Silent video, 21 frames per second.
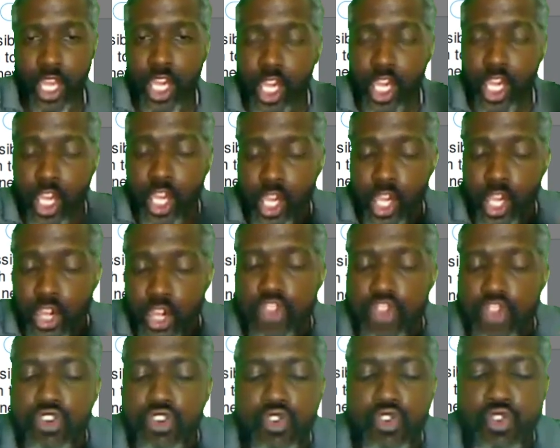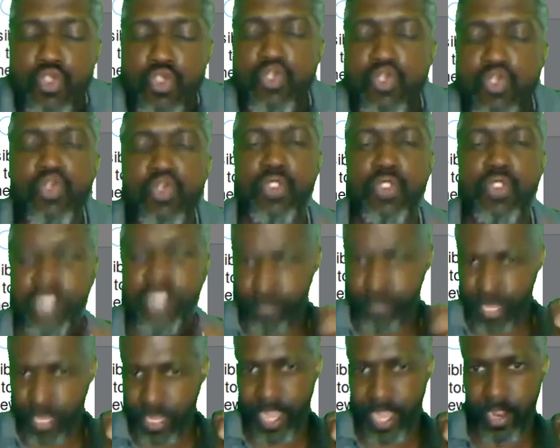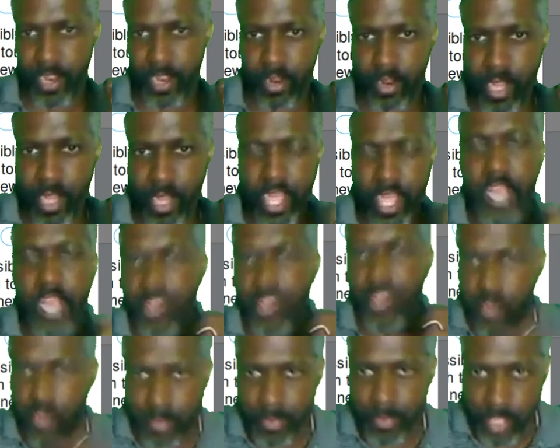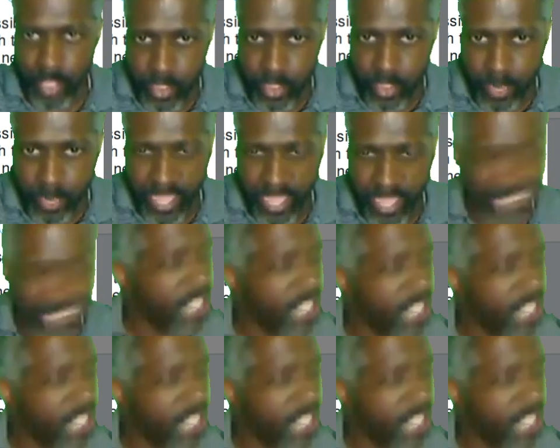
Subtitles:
huge player in the crypto space,